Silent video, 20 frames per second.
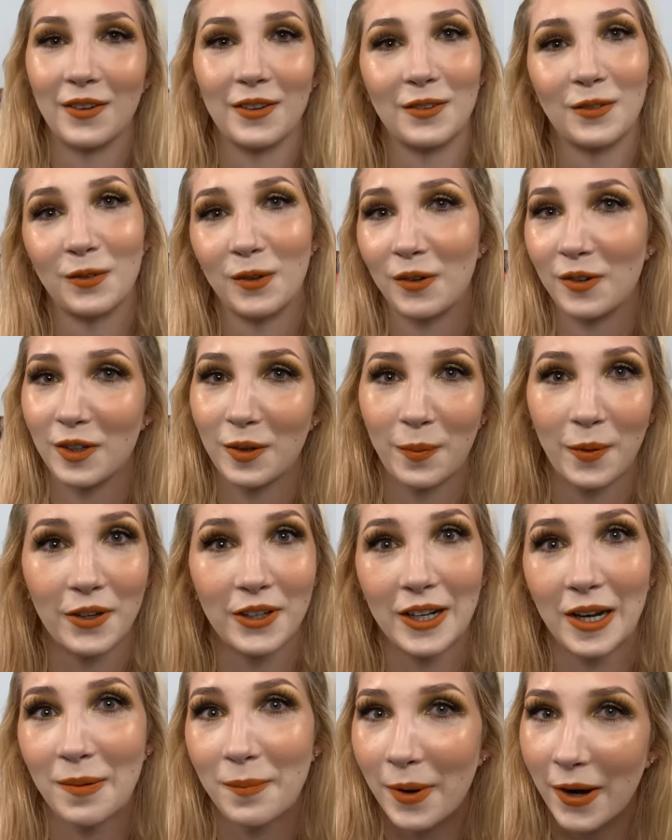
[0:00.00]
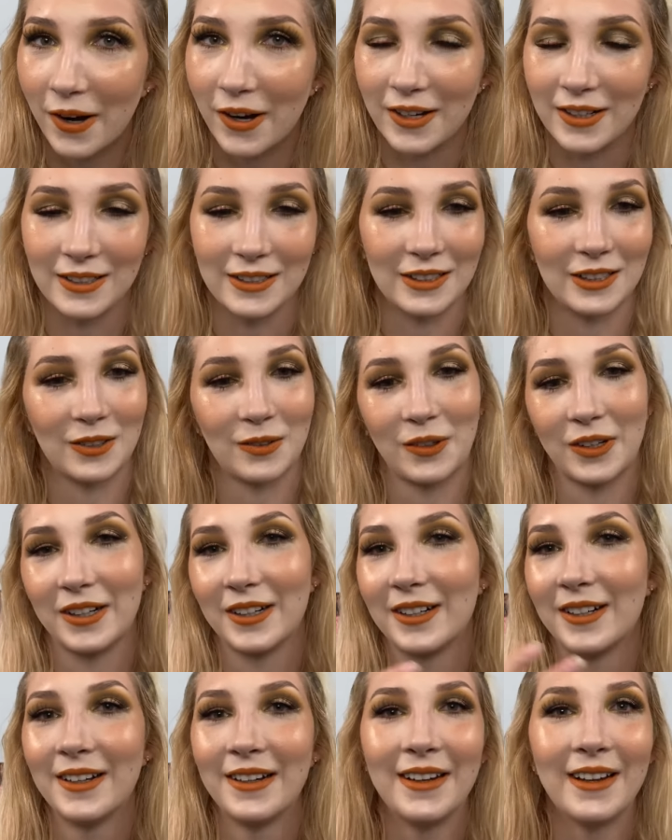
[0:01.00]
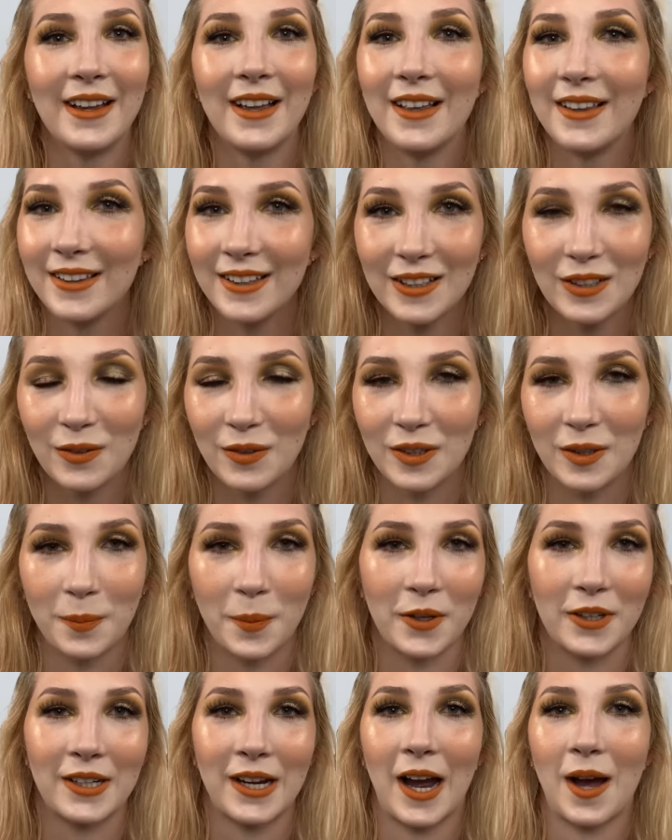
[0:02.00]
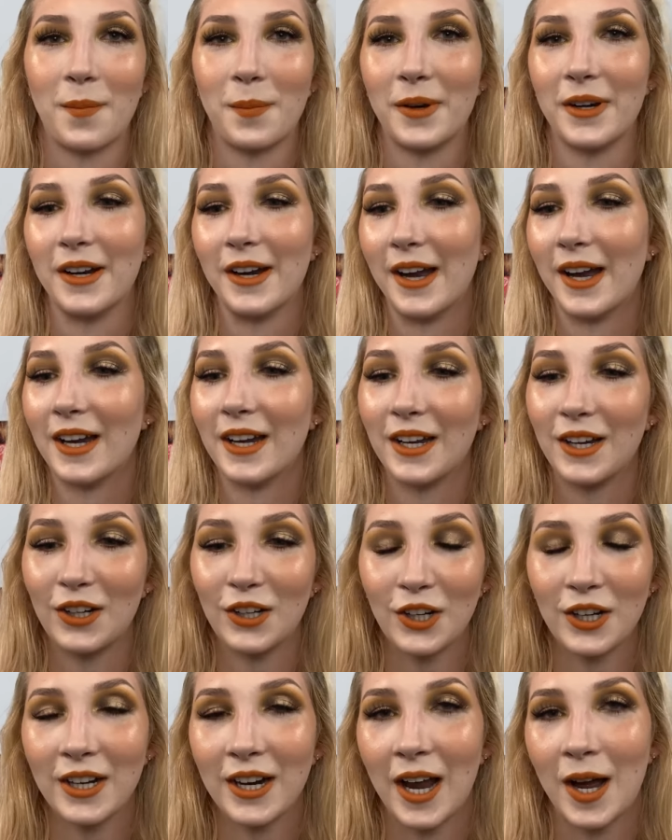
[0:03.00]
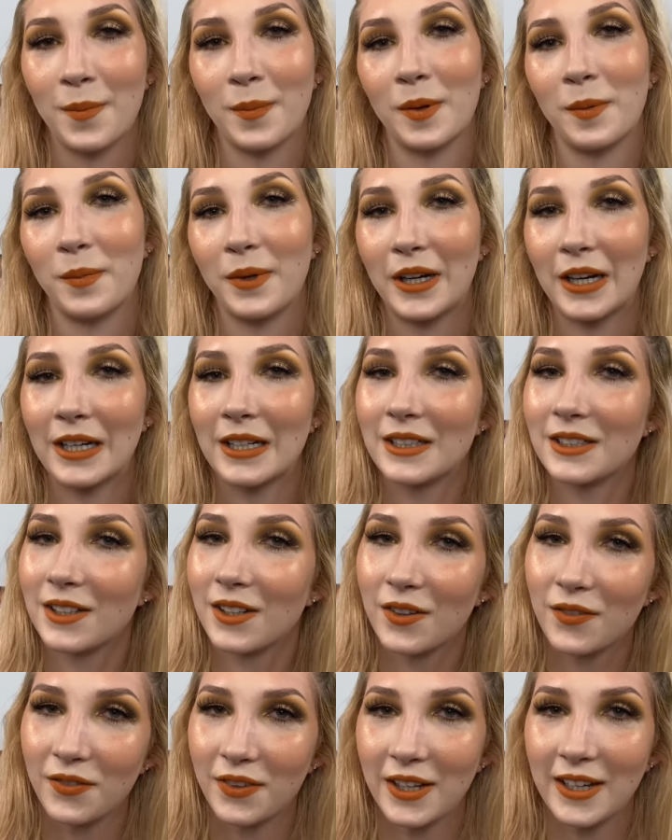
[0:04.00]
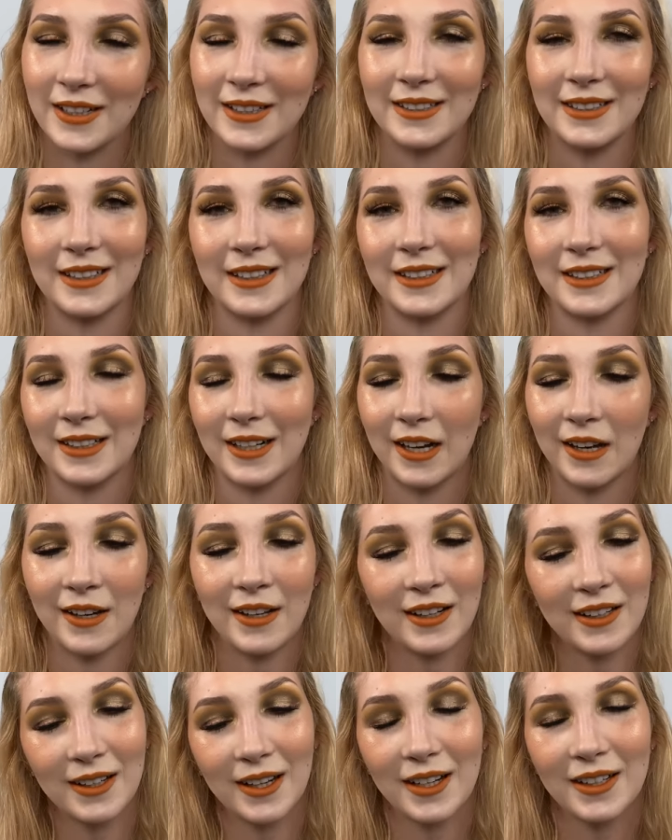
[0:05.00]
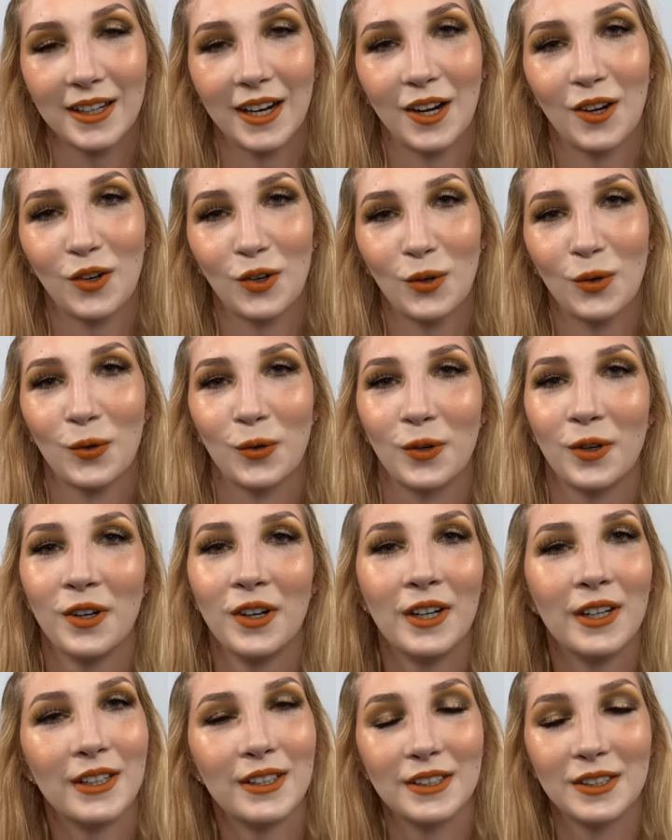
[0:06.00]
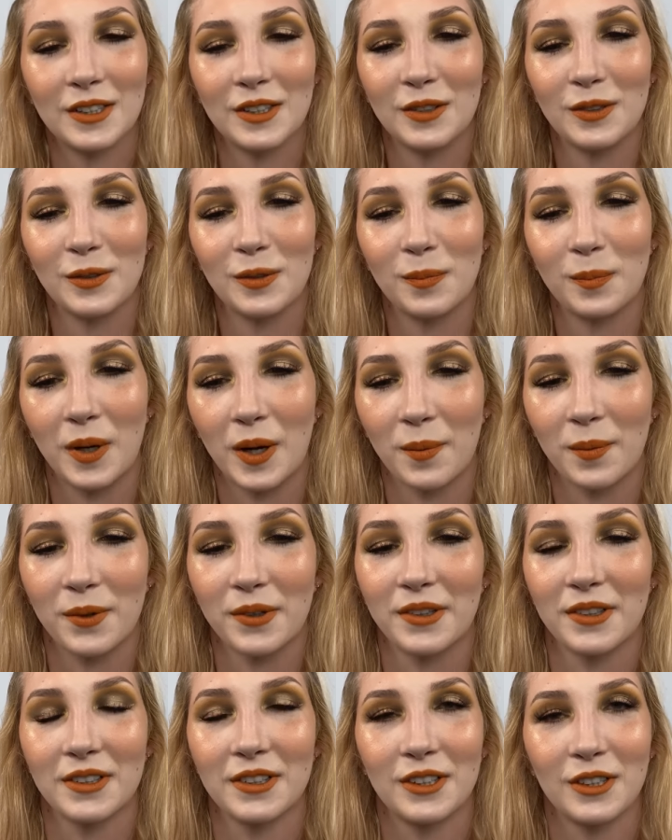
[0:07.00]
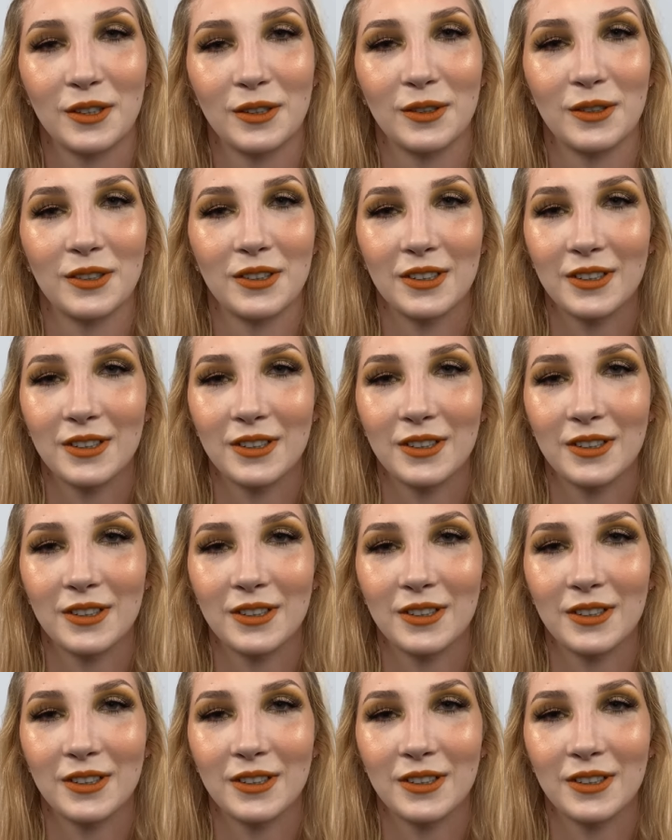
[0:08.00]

we were supposed to get married, this is when this was supposed to happen and it couldn't happen because of this. And I think that's kind of cool to be able to